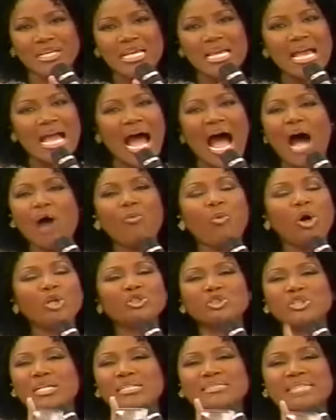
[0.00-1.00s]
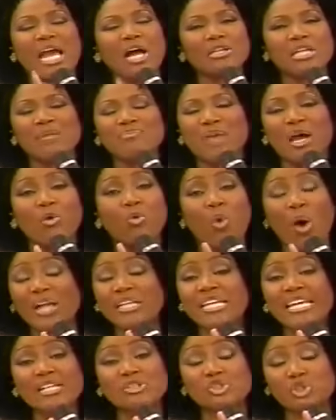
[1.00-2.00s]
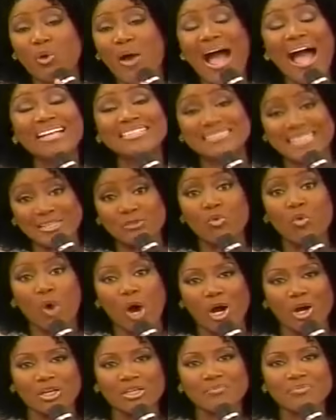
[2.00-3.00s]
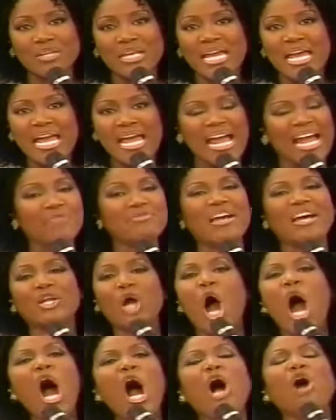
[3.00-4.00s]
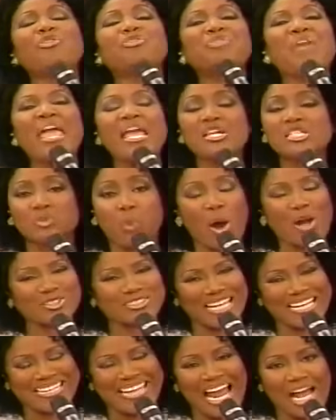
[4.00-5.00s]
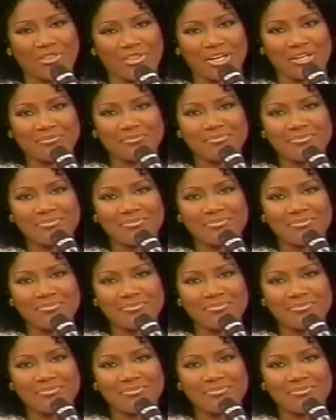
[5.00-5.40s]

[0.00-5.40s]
I want you to tell him that what he tried didn't work, and that all things work together